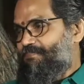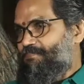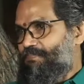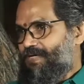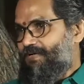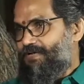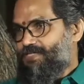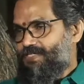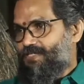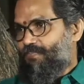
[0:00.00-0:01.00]

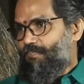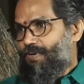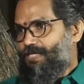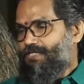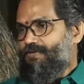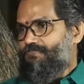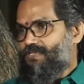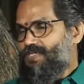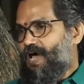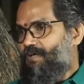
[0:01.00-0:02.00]
because many of
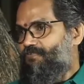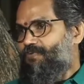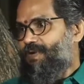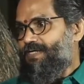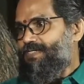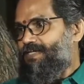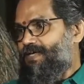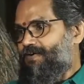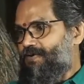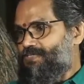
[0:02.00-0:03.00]
these harmful
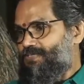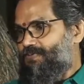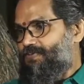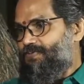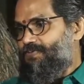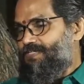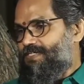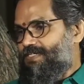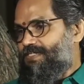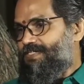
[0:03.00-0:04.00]
bacteria are also
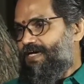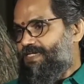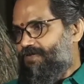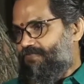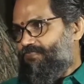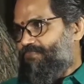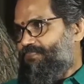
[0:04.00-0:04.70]
dying off,